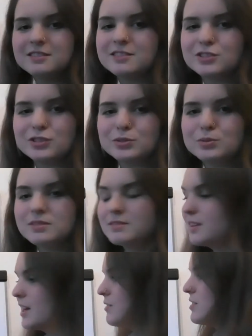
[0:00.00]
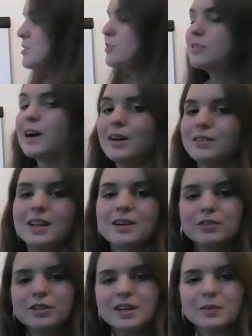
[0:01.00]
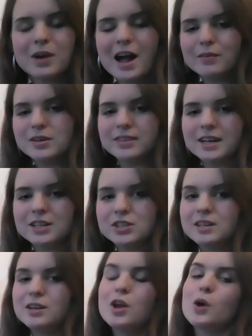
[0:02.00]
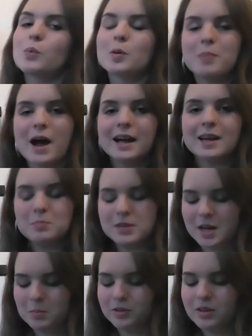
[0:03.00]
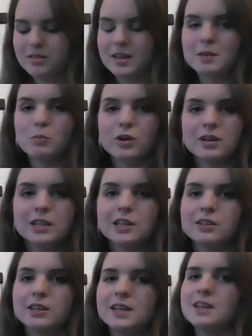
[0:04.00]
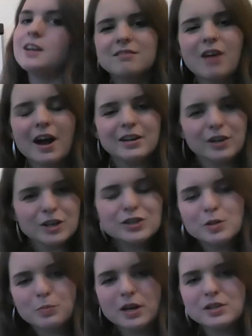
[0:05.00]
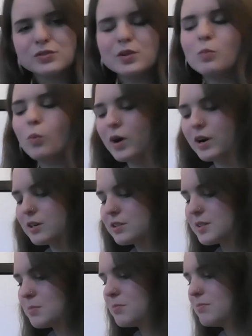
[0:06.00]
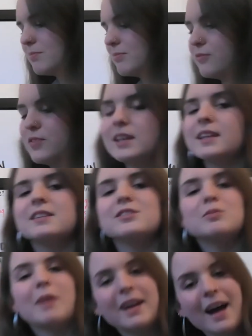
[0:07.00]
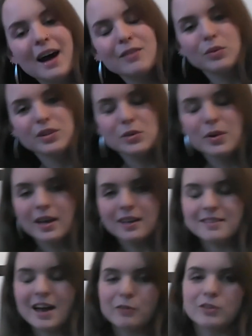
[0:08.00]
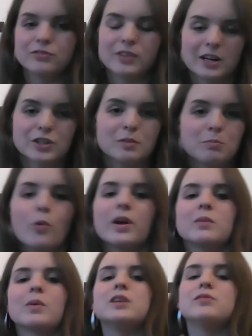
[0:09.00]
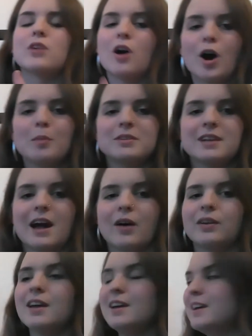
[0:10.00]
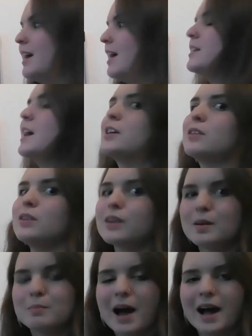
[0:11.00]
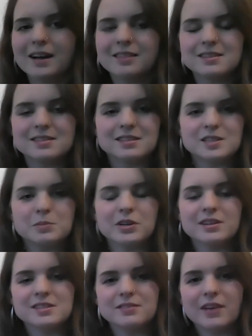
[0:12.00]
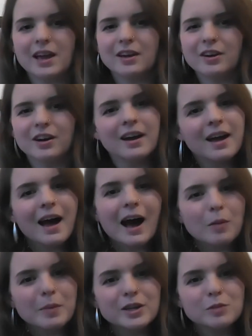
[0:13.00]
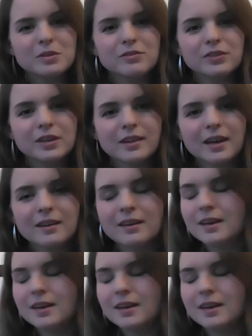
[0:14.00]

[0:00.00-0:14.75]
to kind of this ground level and we're at reflection, we're back at being able to think more clearly. I'd encourage you to brainstorm what are some feelings you might have when you hit that reflection point where you've calmed down and now you're looking back at this experience of anger. How might you be feeling?